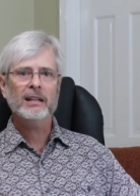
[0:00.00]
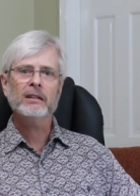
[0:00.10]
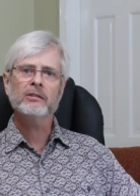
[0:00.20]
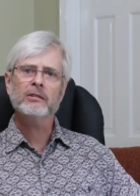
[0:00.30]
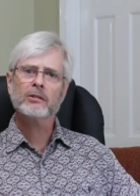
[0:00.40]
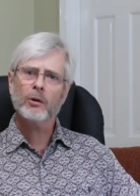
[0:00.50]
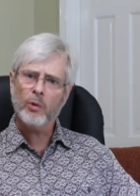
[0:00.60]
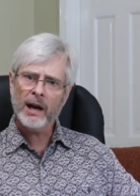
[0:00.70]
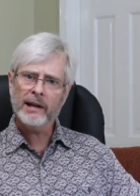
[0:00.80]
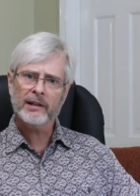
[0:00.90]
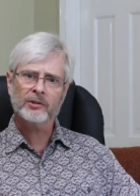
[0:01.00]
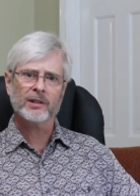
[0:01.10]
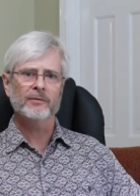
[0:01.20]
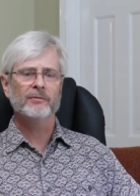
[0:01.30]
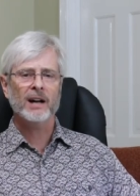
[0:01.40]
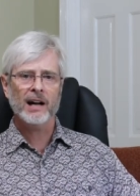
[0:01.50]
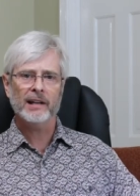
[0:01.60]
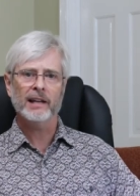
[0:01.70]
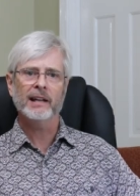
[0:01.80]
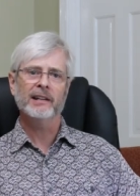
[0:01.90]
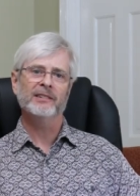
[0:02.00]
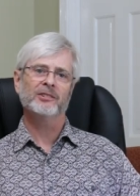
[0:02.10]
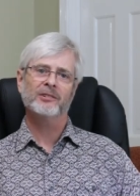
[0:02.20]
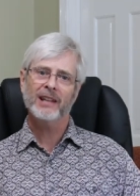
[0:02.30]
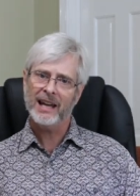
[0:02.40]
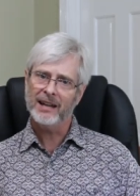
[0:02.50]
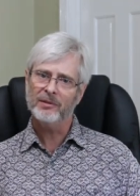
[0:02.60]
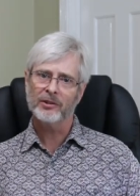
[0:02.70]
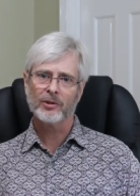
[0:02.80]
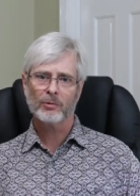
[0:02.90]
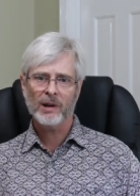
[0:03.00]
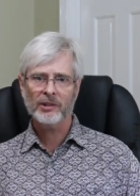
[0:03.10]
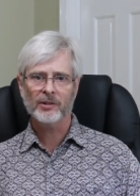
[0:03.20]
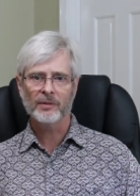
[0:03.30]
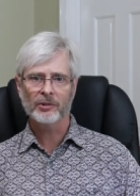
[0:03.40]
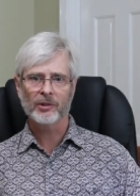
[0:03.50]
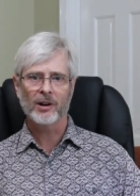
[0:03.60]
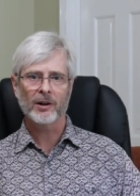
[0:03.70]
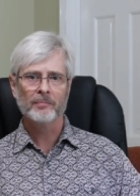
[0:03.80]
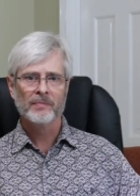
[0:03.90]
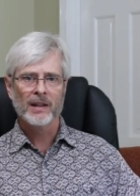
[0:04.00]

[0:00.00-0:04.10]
isn't quite as confined and enslaved as the rest of us are.